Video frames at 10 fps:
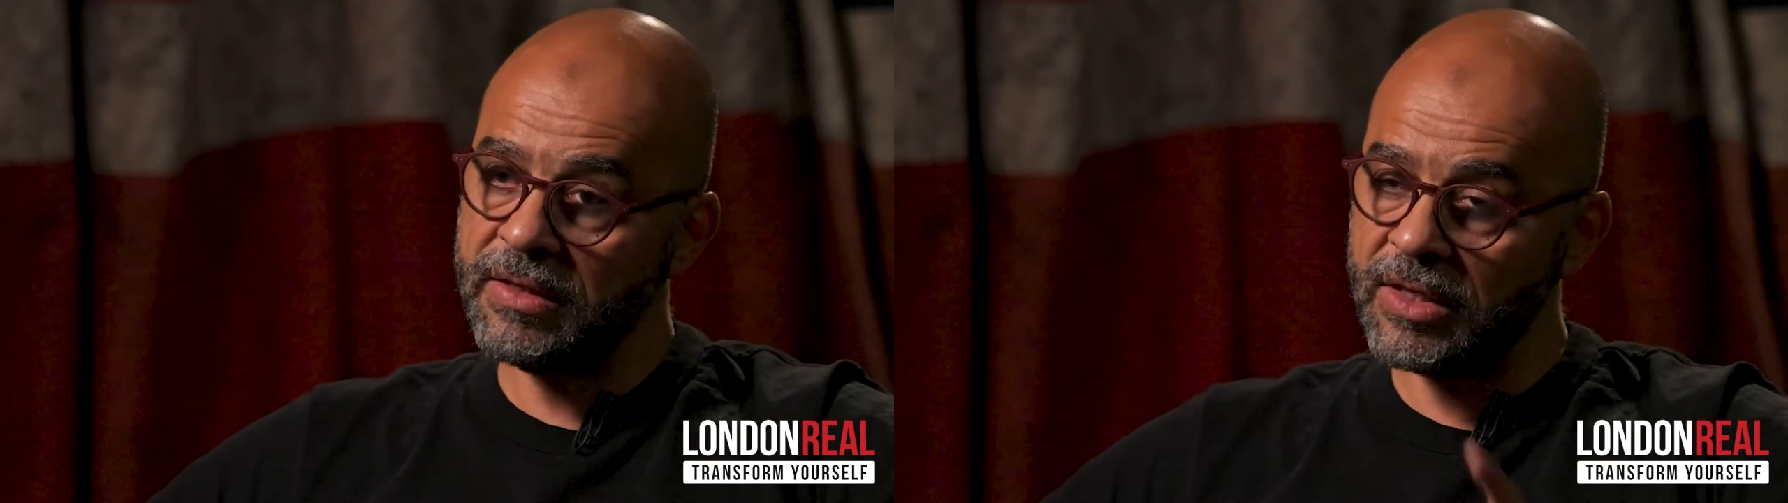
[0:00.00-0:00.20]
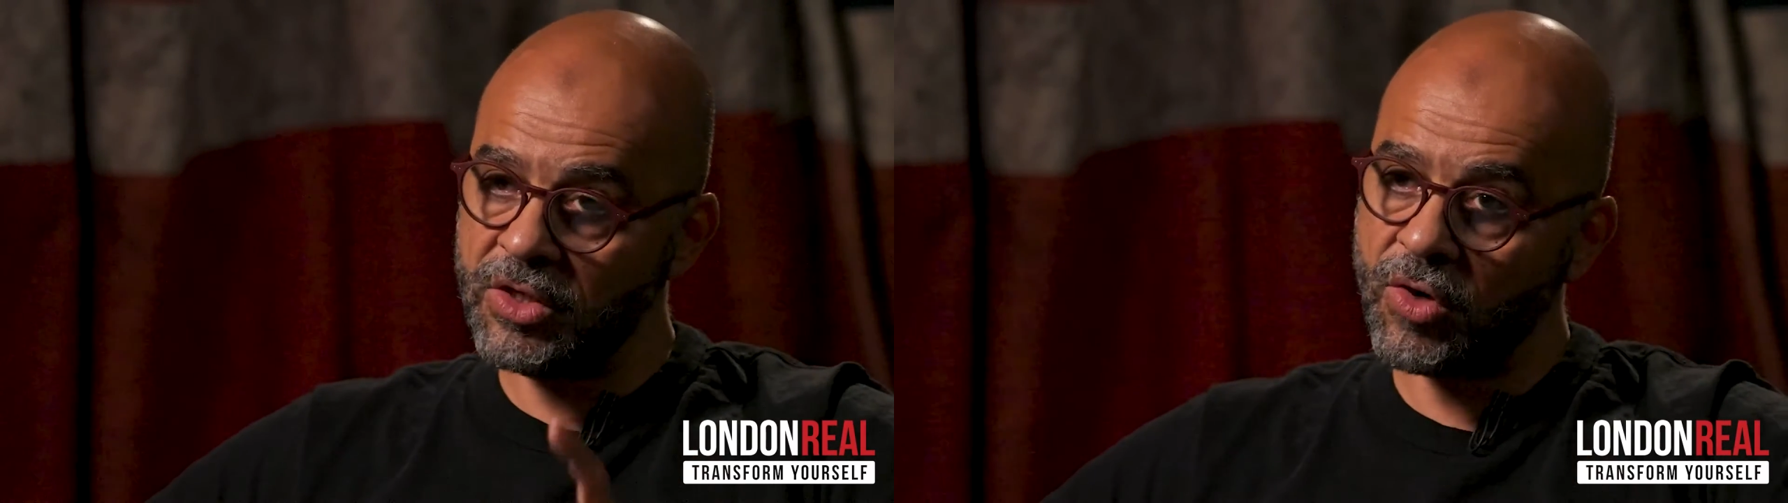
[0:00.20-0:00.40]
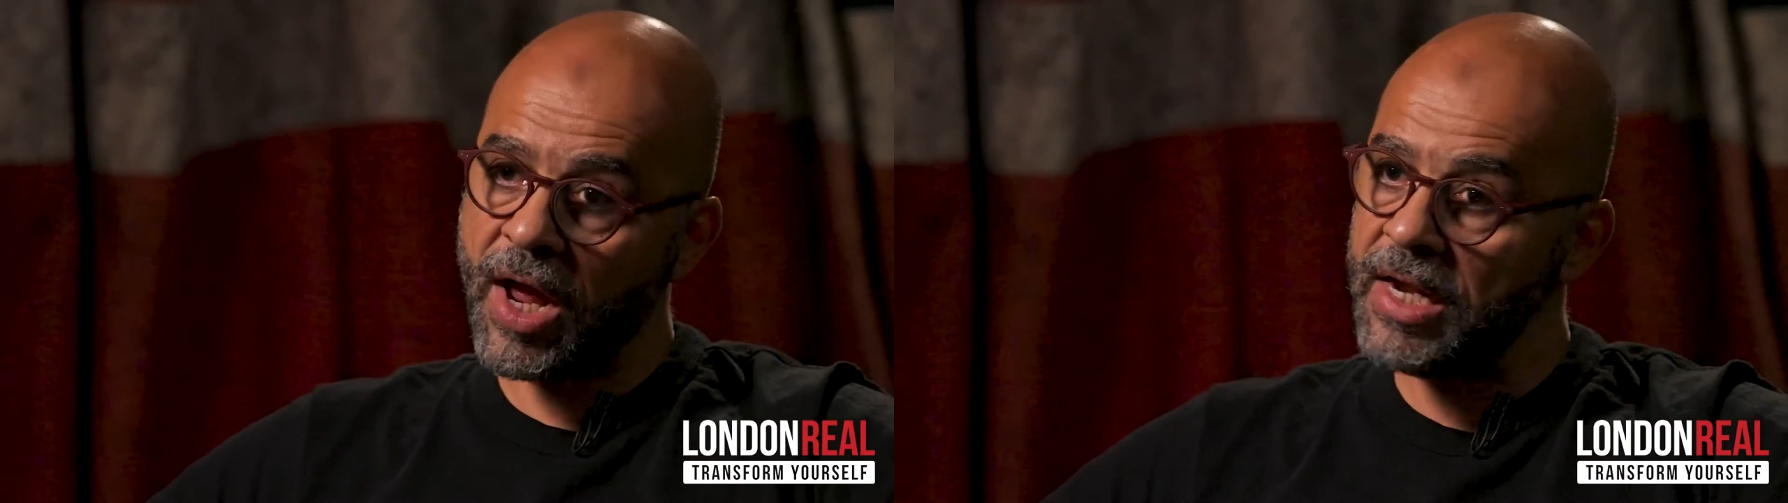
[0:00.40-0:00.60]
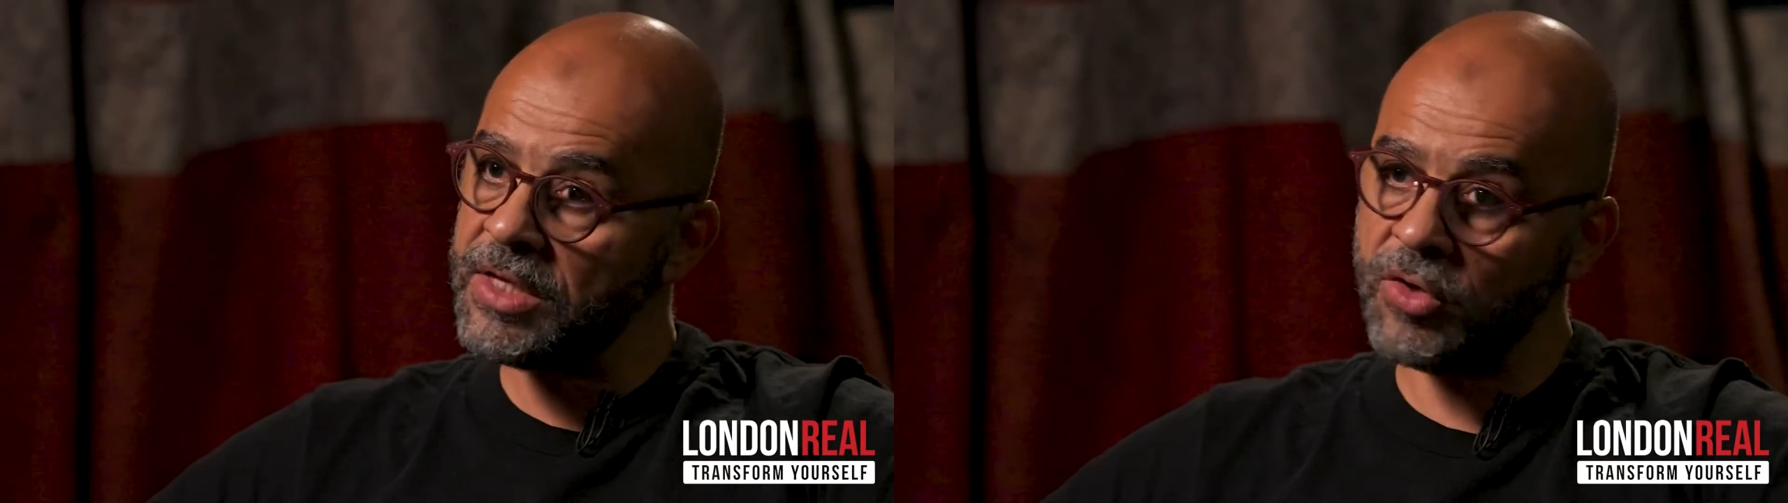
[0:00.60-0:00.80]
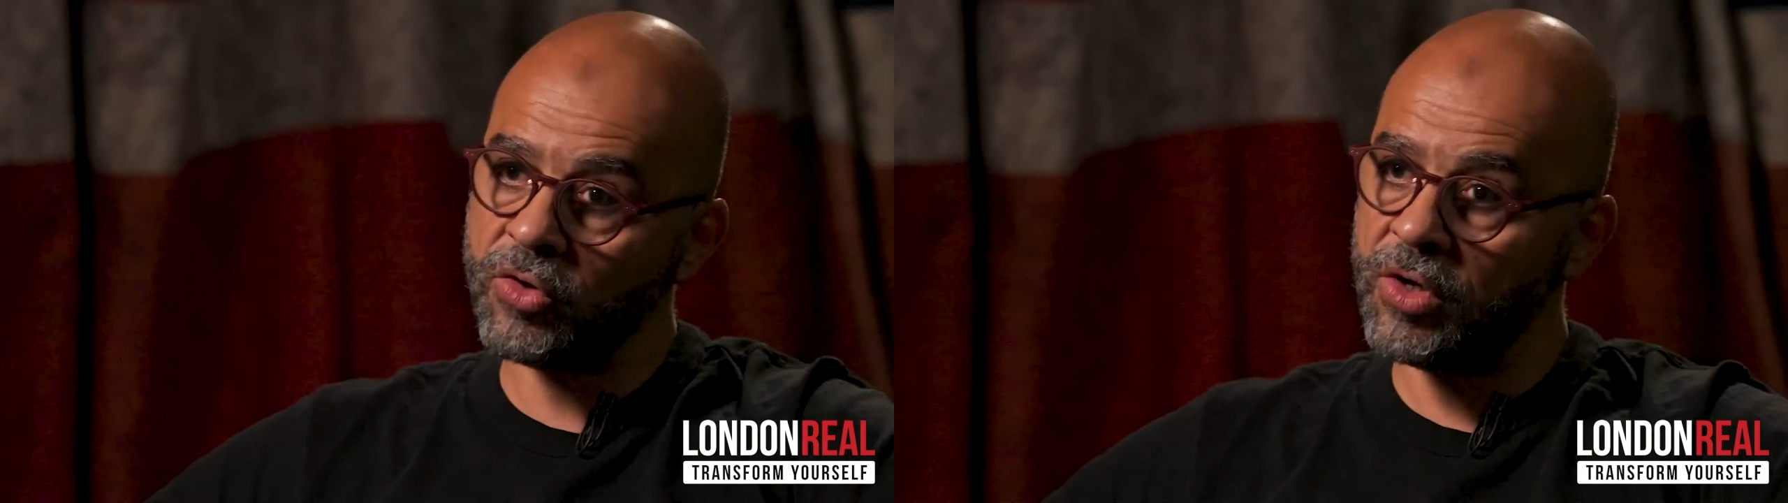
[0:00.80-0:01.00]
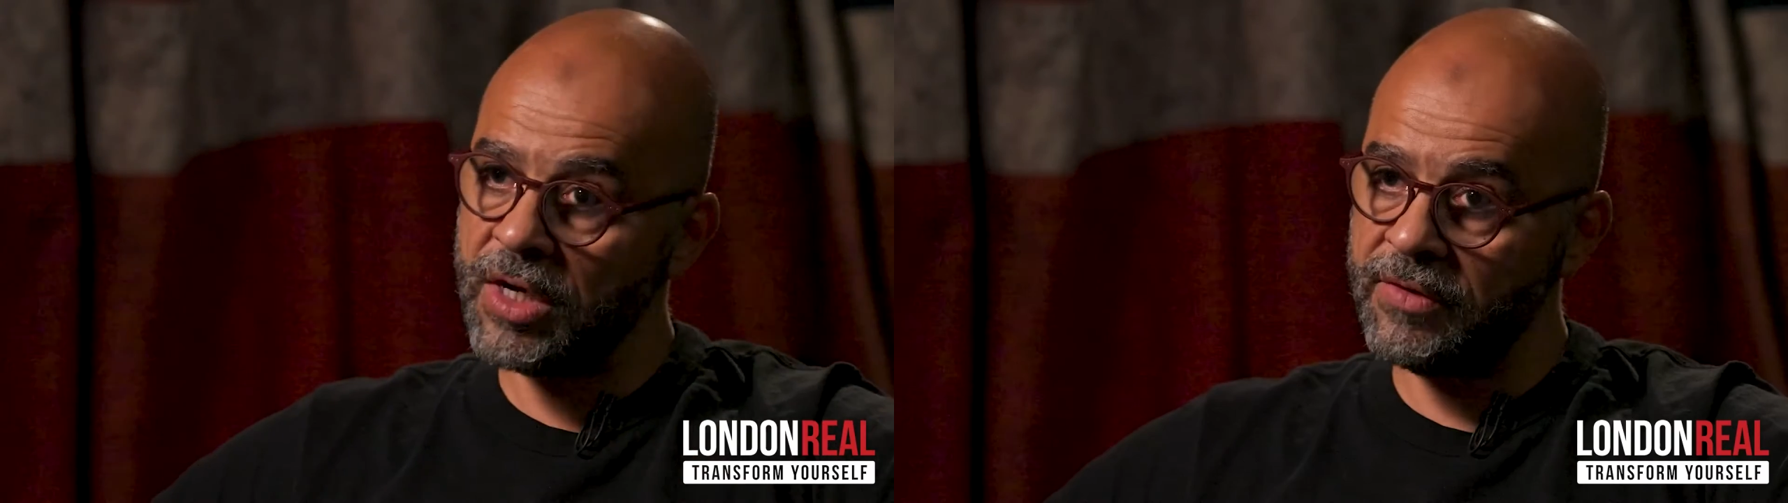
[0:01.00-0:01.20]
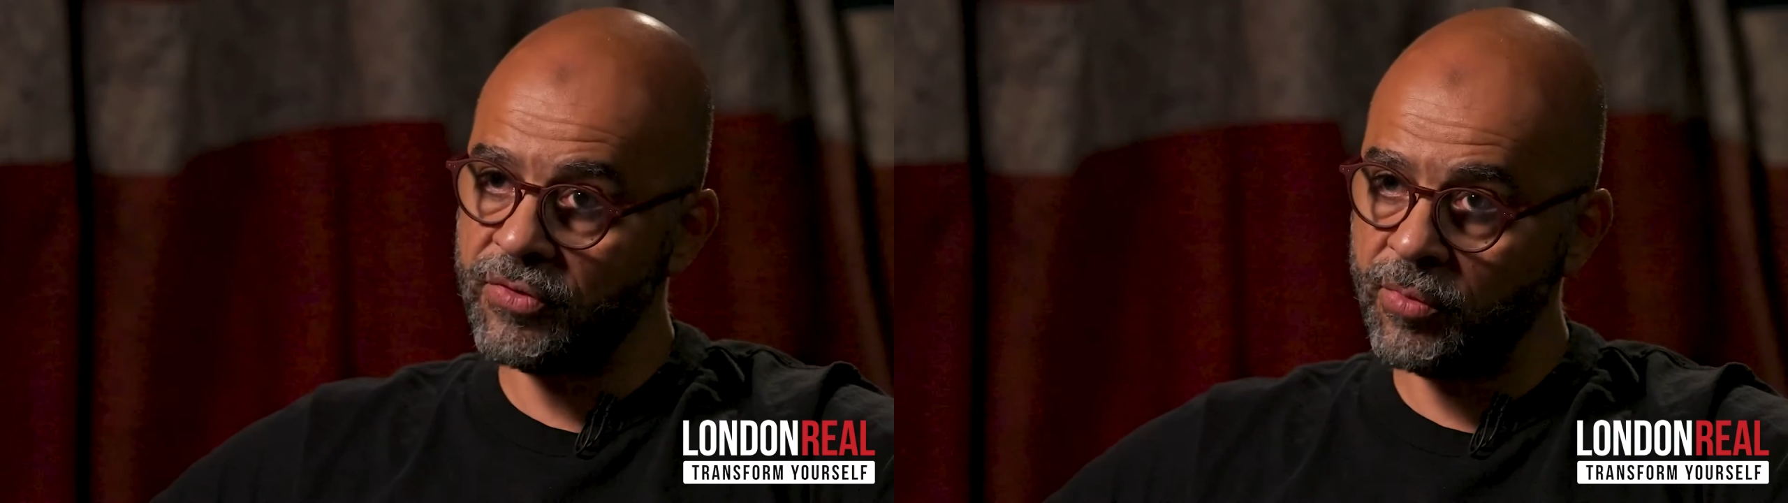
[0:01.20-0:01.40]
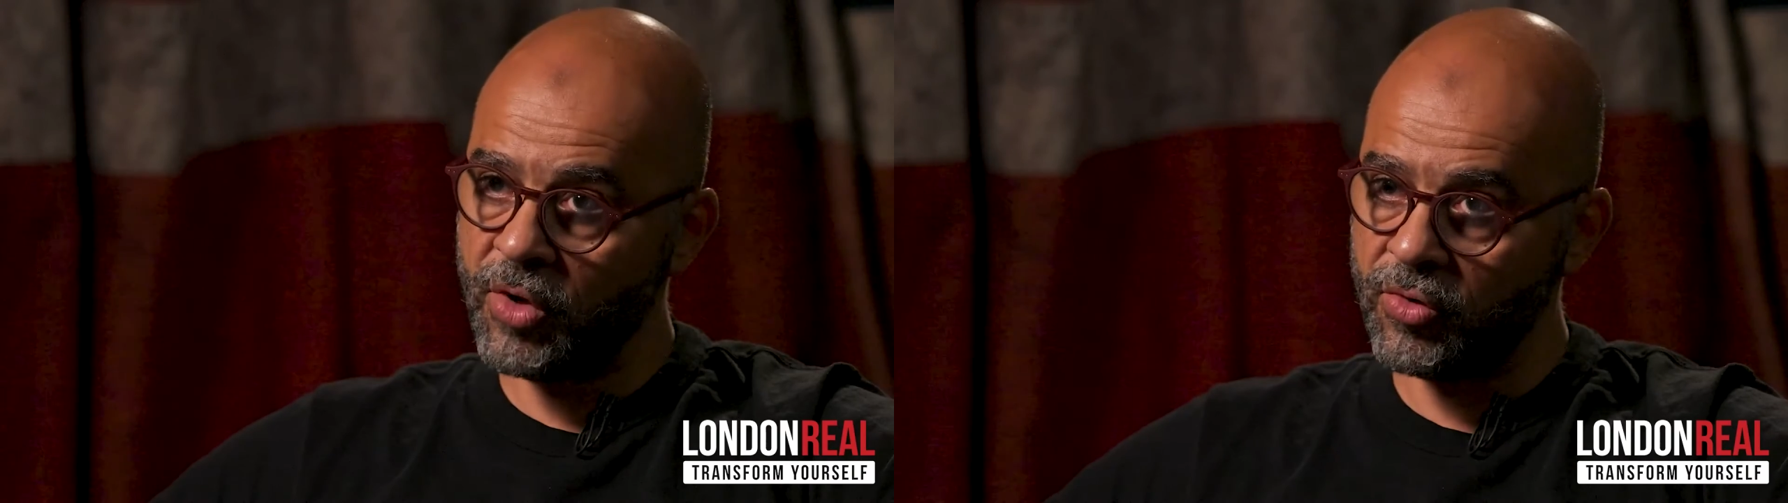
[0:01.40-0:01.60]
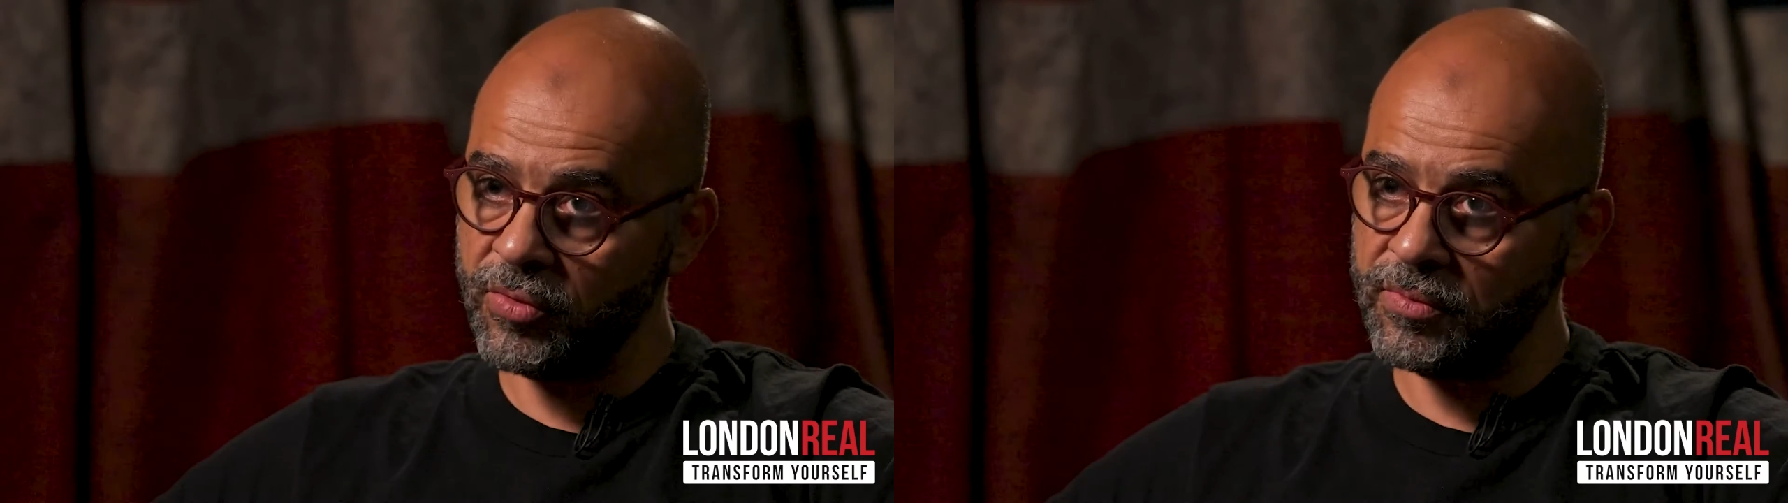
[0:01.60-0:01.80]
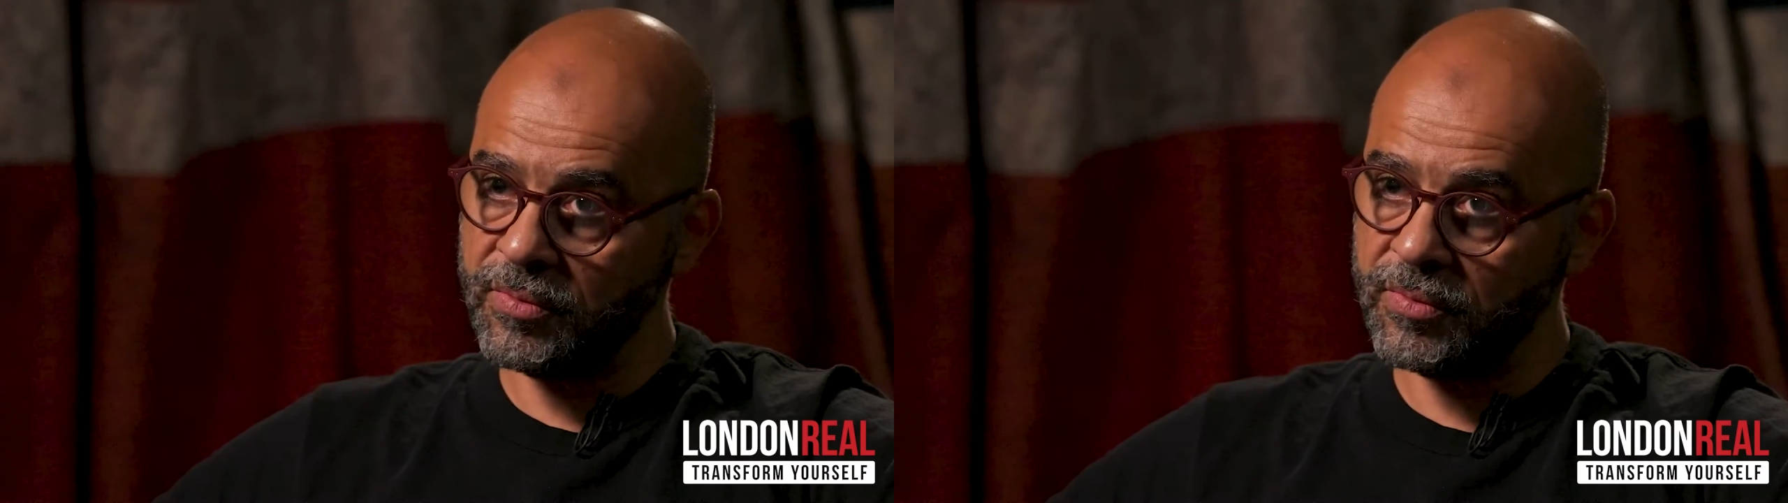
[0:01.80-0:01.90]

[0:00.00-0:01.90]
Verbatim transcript: that your Ali is not going to leave tomorrow,